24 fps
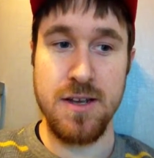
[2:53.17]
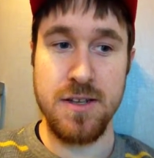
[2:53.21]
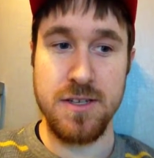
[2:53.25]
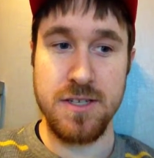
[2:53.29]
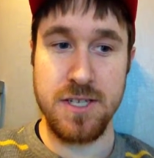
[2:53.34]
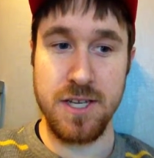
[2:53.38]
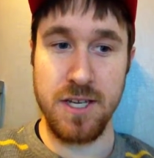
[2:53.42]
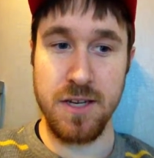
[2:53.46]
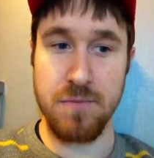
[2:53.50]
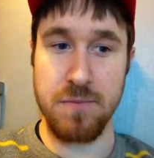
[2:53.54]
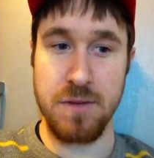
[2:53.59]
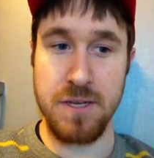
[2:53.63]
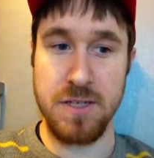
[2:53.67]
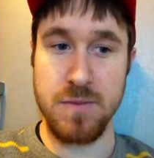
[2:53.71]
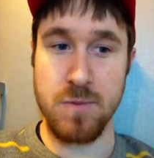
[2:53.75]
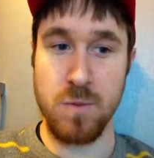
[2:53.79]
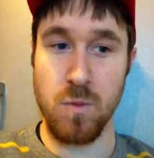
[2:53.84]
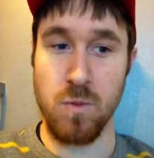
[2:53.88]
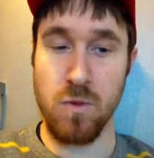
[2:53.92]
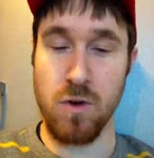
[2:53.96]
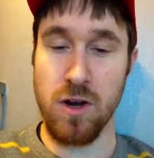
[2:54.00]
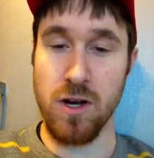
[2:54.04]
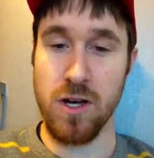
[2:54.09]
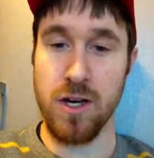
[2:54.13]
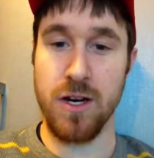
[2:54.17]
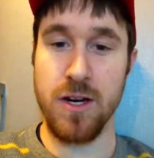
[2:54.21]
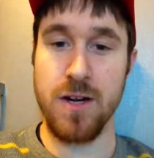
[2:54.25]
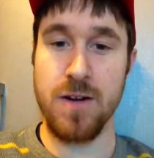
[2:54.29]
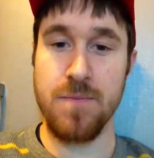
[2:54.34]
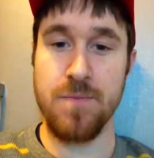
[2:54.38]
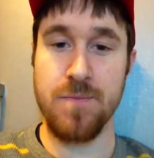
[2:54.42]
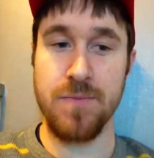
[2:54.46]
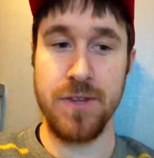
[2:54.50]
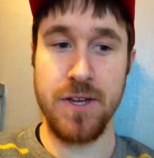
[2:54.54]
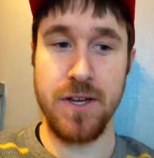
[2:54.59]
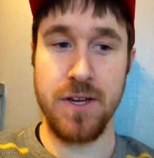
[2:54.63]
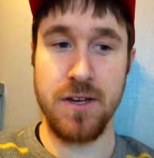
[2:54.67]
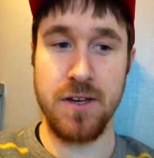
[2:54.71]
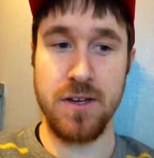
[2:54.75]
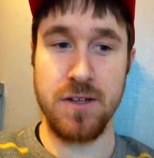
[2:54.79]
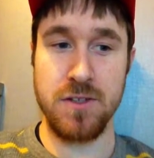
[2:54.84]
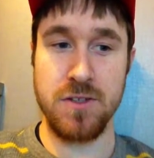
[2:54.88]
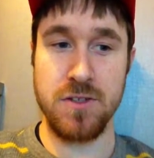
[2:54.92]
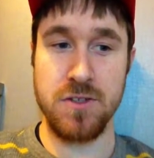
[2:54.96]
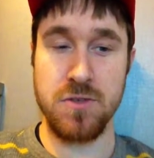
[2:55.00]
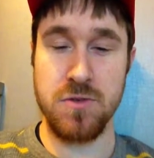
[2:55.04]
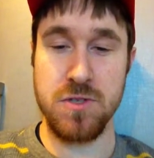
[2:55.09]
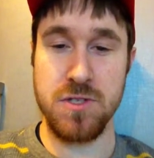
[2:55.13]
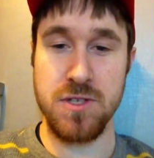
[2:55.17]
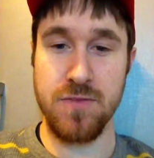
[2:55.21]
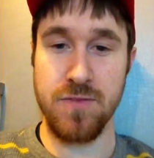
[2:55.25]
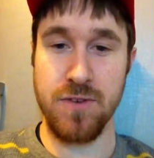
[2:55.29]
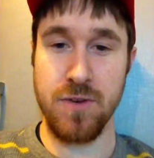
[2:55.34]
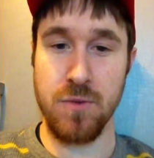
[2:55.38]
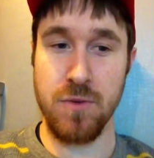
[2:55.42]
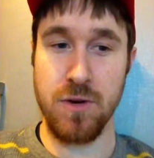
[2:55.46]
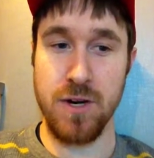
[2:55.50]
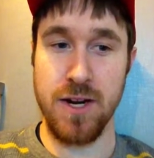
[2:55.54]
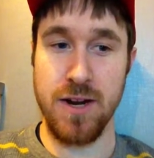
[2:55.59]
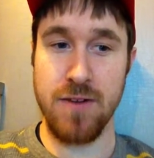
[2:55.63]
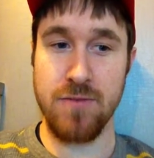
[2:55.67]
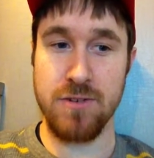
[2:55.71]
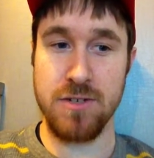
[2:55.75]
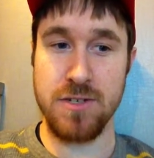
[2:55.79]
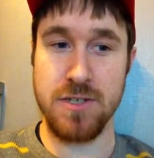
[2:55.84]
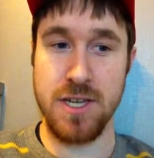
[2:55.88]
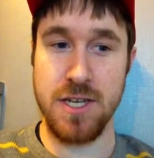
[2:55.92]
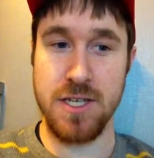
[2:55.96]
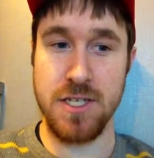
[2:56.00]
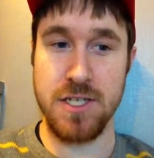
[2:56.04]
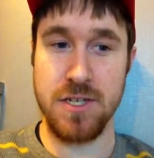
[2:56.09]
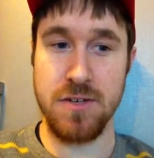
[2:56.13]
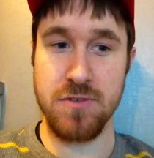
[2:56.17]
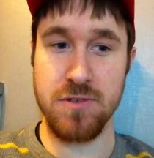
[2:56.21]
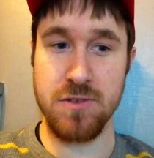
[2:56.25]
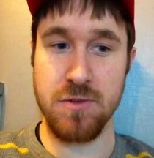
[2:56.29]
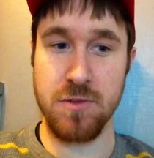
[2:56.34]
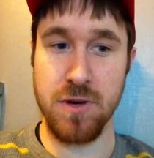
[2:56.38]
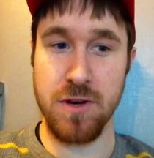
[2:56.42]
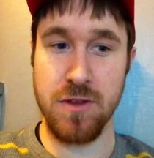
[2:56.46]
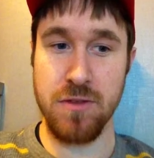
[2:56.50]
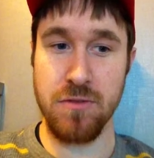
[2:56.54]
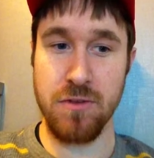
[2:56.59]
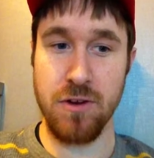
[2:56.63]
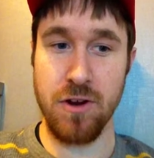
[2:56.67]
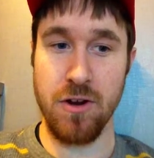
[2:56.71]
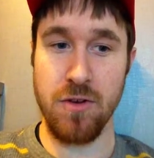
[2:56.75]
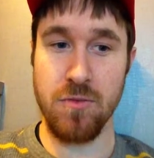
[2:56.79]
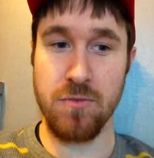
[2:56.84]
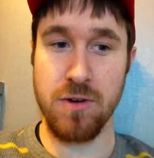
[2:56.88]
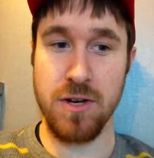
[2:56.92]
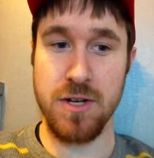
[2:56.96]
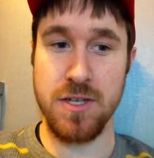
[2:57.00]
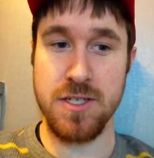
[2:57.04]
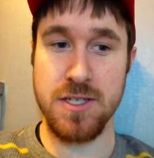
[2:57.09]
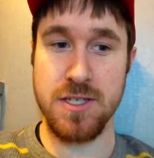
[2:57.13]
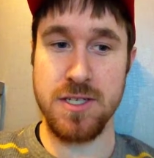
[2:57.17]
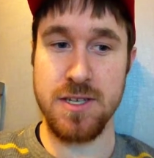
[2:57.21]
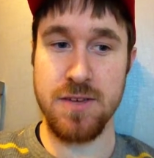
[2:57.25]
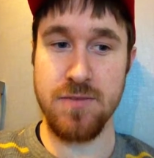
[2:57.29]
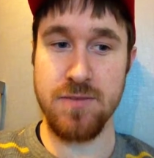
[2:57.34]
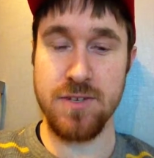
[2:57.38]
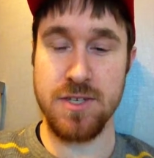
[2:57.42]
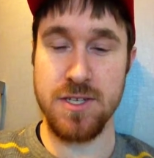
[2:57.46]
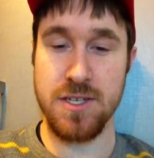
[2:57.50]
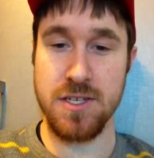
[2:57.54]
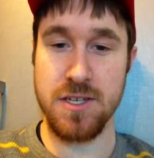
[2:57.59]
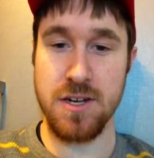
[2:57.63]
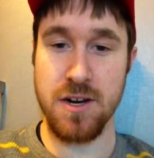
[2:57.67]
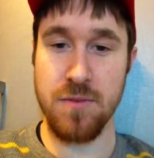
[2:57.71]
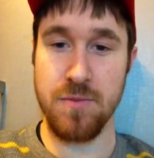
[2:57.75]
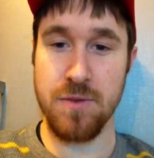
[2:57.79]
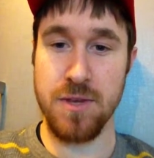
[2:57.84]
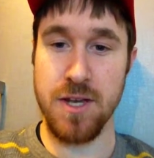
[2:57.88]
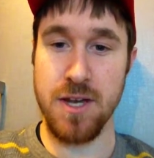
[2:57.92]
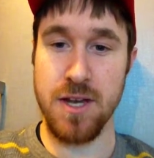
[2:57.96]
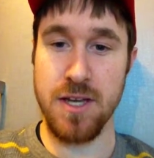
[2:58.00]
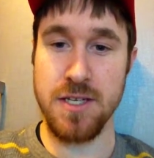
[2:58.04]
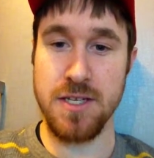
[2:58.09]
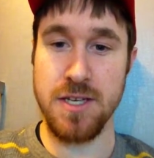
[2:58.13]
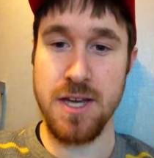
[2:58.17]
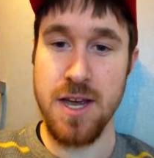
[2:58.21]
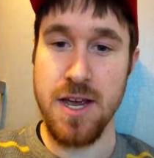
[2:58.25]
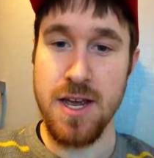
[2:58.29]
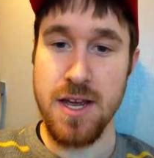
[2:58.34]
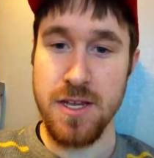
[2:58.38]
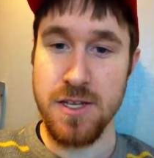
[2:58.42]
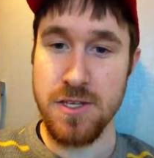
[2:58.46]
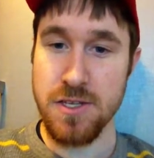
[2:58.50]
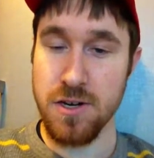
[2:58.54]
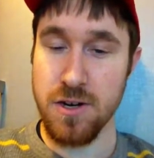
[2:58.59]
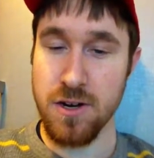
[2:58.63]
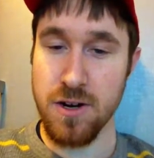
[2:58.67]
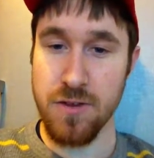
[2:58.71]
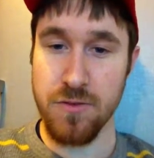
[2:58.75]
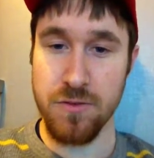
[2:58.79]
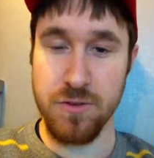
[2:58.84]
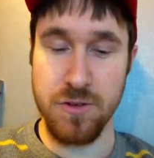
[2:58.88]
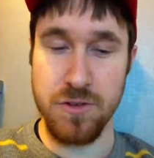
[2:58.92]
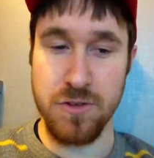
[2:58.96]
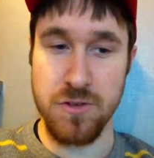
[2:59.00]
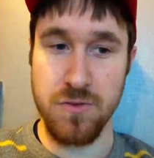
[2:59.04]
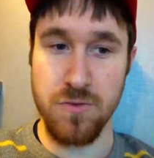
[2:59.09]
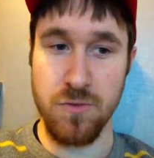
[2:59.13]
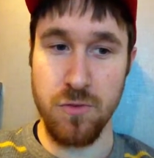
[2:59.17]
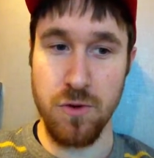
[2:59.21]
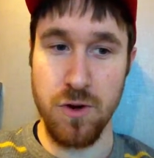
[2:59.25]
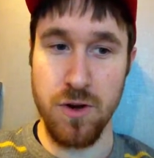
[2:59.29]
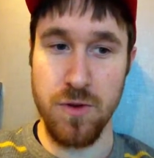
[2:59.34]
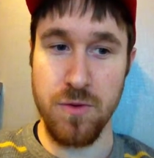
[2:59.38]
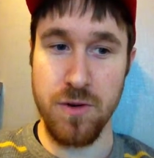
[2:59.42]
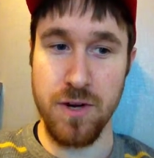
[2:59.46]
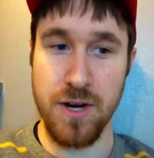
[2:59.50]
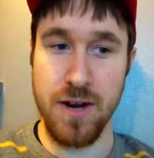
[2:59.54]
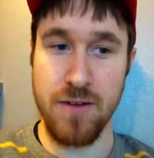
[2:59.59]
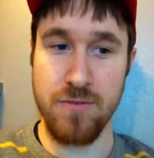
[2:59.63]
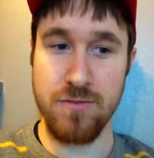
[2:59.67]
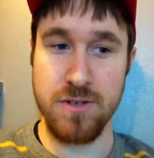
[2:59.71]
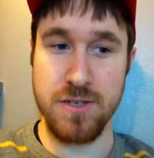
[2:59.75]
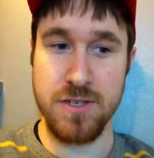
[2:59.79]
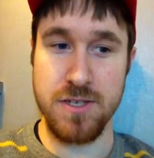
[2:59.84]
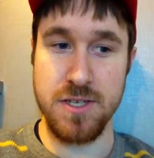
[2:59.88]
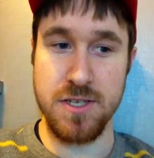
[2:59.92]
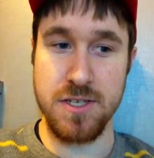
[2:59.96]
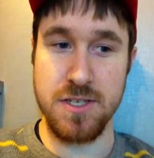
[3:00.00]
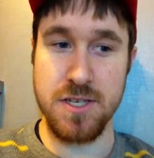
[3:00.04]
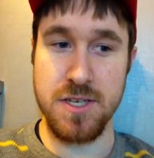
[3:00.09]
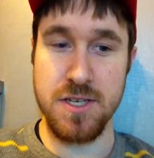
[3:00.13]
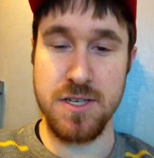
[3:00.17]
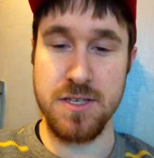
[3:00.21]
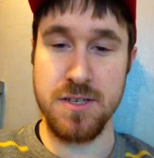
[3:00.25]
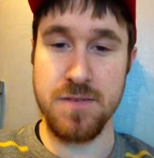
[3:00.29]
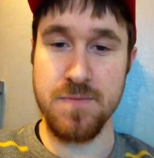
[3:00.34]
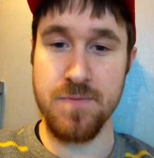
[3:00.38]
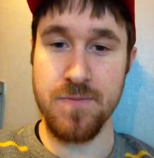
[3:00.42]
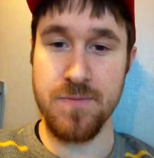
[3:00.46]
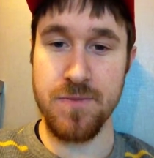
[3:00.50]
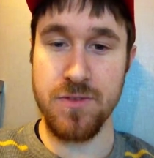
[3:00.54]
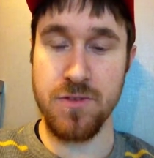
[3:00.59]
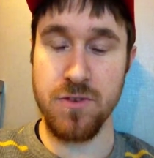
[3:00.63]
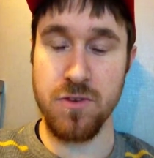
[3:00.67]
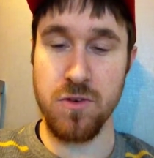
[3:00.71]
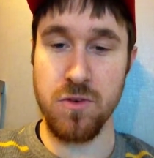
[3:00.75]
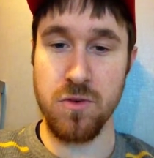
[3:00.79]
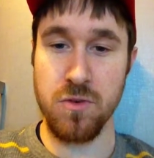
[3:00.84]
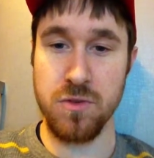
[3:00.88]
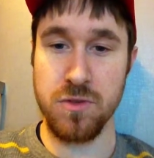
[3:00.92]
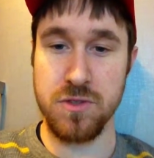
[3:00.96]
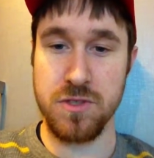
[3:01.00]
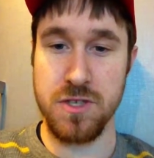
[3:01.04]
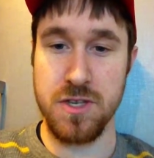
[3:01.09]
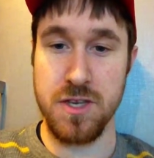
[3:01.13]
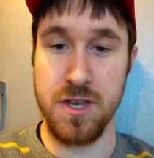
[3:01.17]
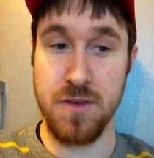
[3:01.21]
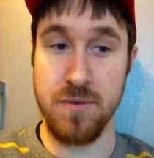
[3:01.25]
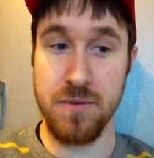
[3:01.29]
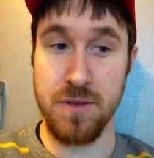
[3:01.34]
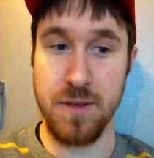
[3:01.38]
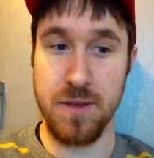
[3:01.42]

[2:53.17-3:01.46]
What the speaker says: Second baseman Walker, 271 average last year with 23 home runs and 76 RBIs. He started off with a 241 average this season, so we'll see him